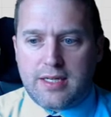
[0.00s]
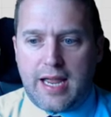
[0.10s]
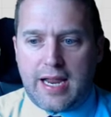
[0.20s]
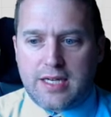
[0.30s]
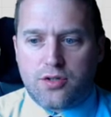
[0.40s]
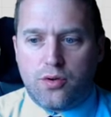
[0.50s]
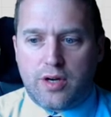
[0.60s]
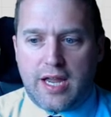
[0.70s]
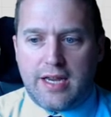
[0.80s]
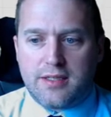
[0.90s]
XOR
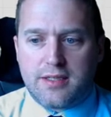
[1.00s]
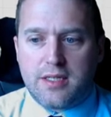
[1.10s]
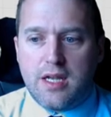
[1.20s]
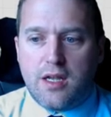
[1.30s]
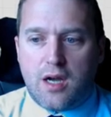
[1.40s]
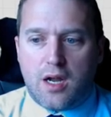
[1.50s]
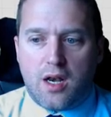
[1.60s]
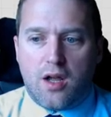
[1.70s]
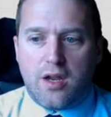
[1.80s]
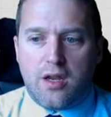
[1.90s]
gates. I'd
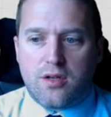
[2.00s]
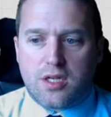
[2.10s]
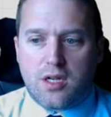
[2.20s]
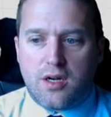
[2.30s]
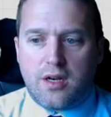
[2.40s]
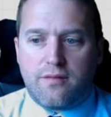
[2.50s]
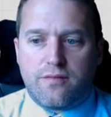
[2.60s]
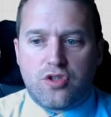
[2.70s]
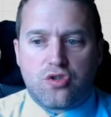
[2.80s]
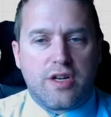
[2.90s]
like you to kind of
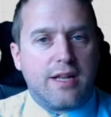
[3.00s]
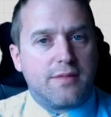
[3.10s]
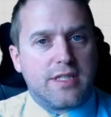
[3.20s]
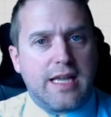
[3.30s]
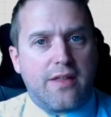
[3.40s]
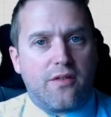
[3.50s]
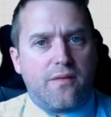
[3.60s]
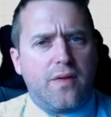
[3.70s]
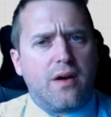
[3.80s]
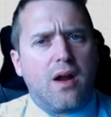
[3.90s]
string them together and
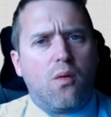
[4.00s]
figure out